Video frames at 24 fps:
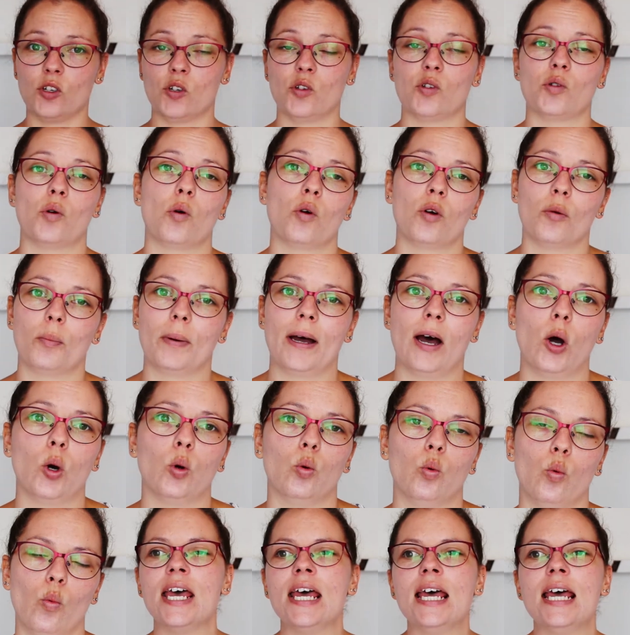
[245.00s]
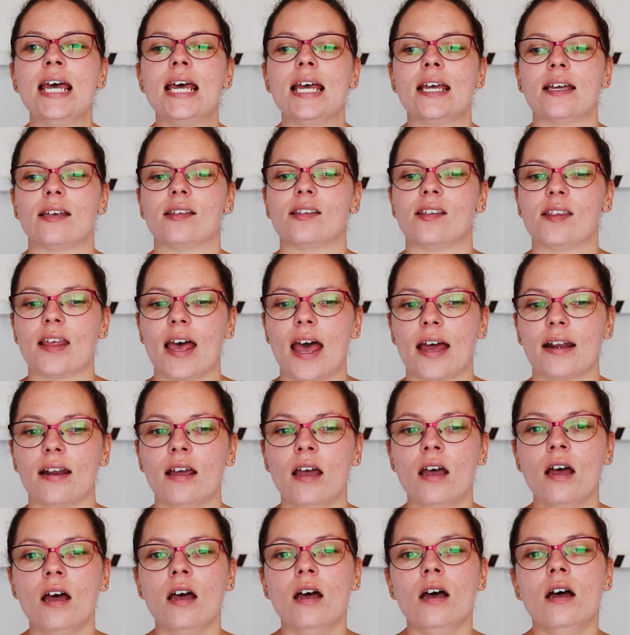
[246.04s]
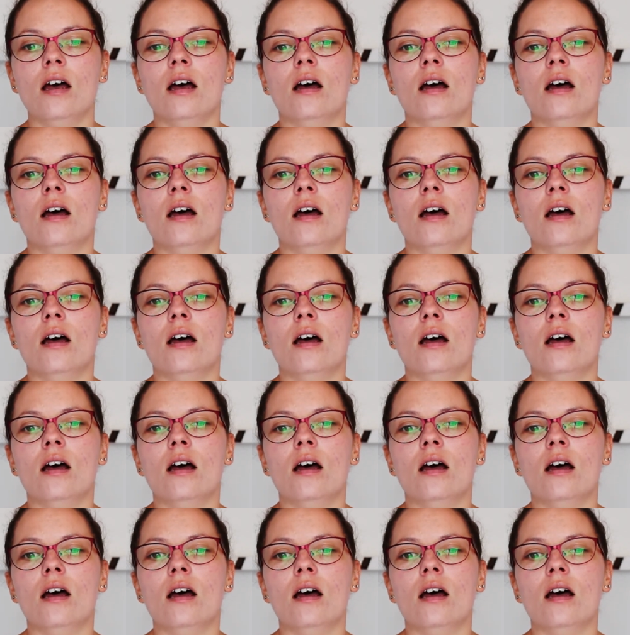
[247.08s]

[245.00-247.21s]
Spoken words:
thing to talk about is that